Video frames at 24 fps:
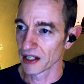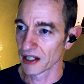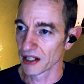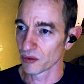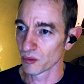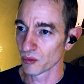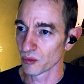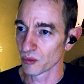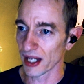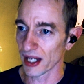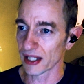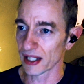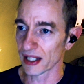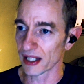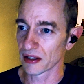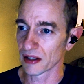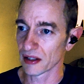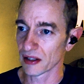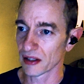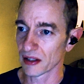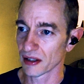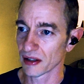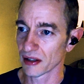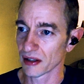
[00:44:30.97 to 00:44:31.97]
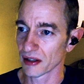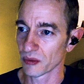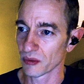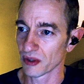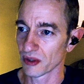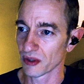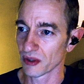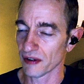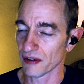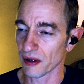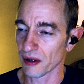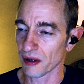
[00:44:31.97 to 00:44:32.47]
when we
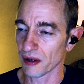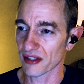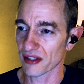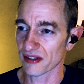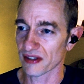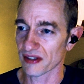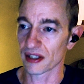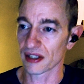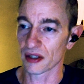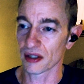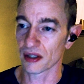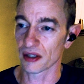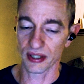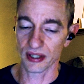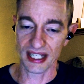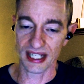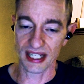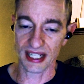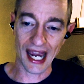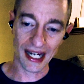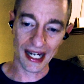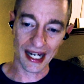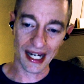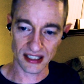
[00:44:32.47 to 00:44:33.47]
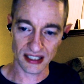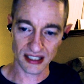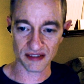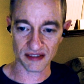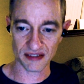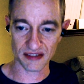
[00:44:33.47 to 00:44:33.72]
focus on the reactive